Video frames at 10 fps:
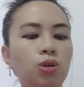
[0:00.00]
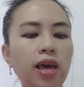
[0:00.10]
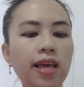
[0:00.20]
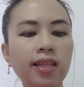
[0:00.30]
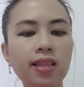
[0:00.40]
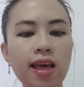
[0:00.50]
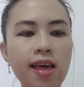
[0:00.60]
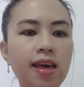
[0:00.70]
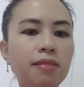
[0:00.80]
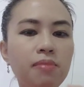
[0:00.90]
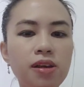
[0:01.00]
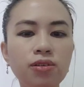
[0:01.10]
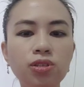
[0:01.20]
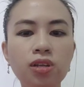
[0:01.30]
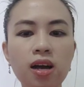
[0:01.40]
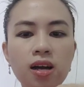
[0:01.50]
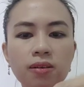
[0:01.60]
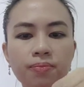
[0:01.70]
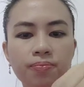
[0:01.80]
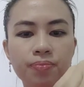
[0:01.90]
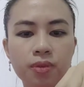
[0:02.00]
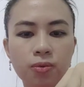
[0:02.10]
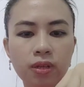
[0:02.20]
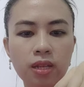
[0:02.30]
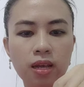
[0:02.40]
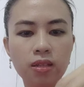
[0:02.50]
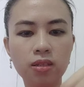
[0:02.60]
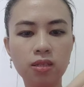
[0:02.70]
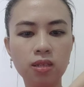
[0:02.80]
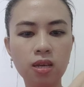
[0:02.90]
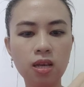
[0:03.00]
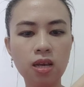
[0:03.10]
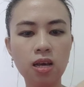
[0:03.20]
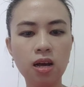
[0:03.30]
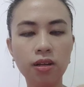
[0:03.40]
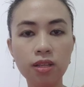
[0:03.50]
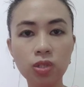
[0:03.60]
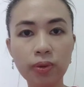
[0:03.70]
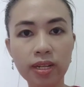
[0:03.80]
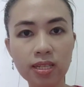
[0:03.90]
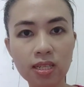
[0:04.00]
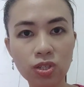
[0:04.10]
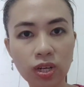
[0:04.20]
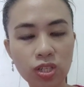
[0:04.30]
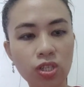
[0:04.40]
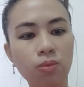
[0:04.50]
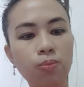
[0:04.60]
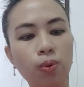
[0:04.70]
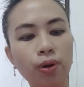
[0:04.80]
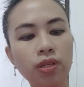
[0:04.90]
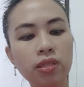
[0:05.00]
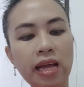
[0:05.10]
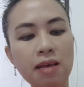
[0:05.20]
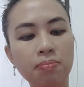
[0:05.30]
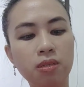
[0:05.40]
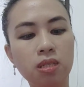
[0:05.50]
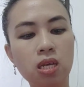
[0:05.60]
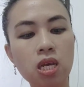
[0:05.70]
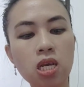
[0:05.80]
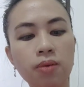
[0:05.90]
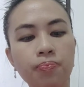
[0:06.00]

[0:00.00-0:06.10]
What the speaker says: And then, meron siyang, what else? This one is the charging port. Type C.